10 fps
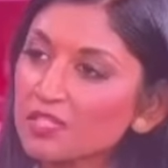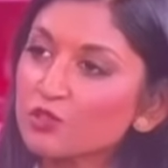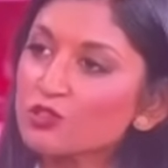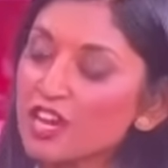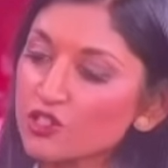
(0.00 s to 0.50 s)

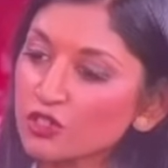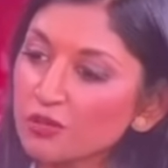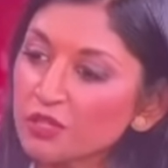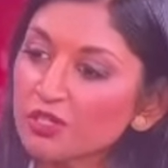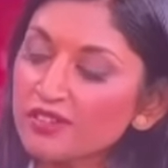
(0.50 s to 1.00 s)
from the
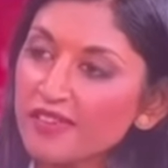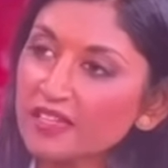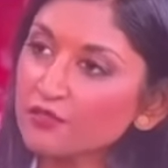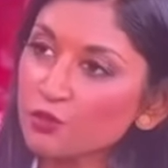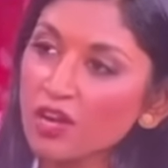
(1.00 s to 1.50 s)
international
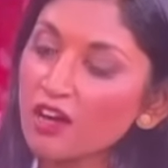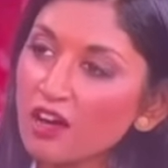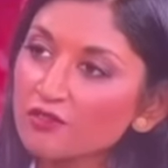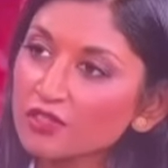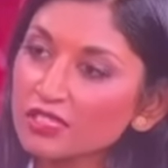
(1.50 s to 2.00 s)
community then, if you're
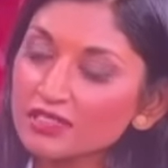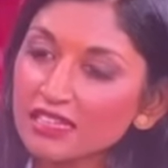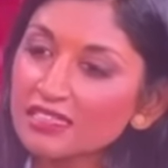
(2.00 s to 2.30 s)
not confident